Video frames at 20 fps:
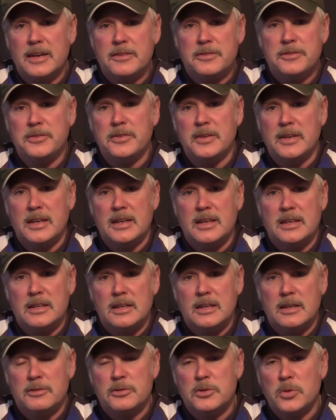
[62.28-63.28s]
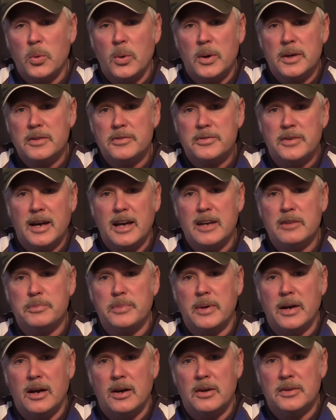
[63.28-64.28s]
feet of
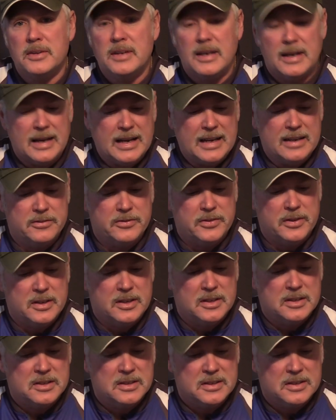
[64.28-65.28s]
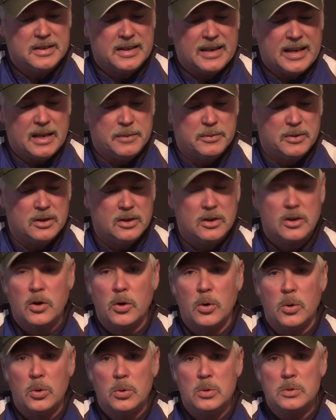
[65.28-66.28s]
25-pound high-vis gamma
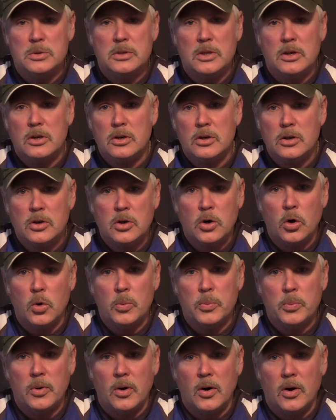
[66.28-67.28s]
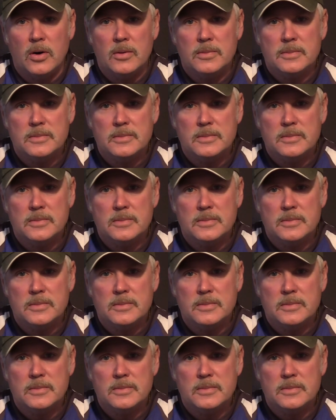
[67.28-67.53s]
gold copal.